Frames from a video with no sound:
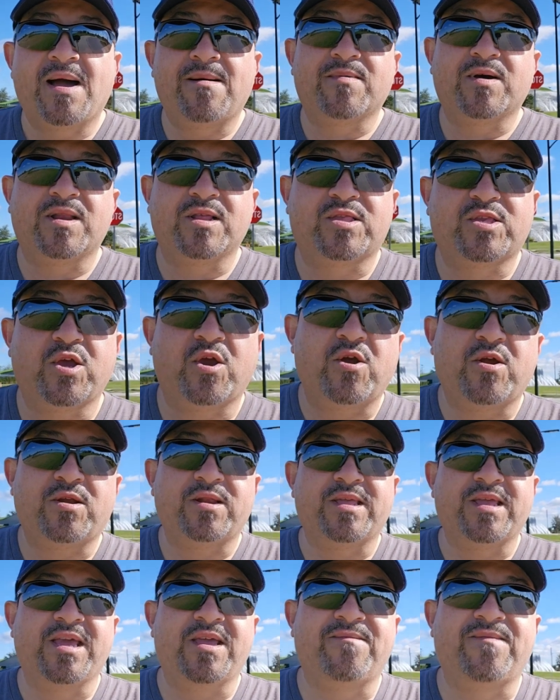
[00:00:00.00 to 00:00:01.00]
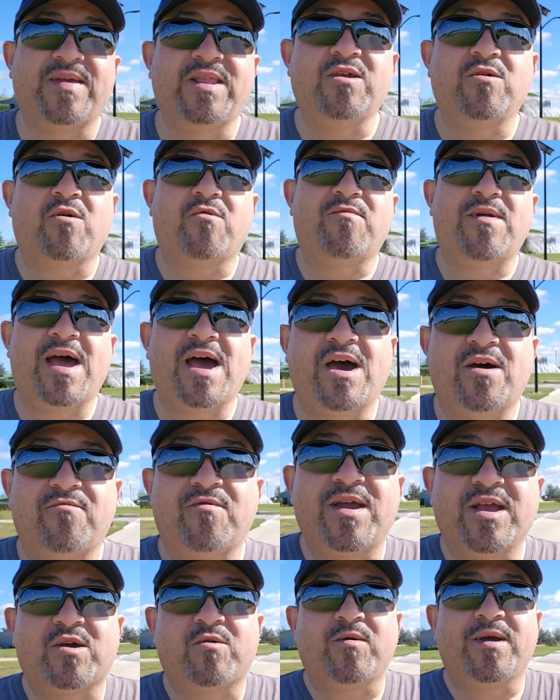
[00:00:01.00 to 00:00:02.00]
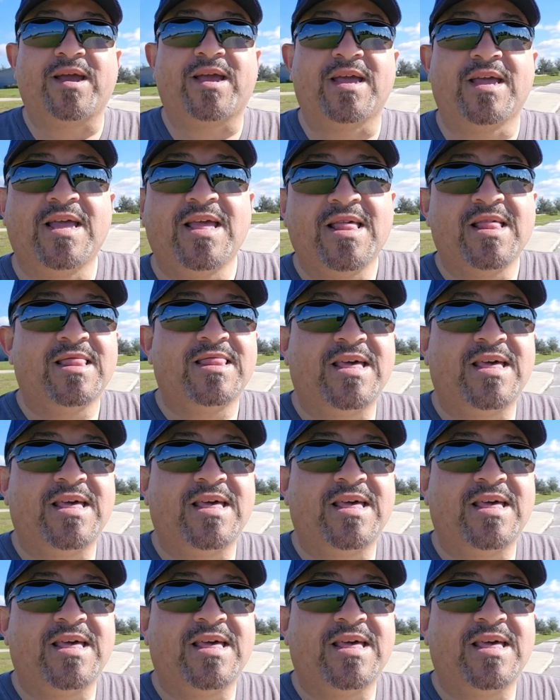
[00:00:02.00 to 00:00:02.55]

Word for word: I'm going to turn the video around right quick,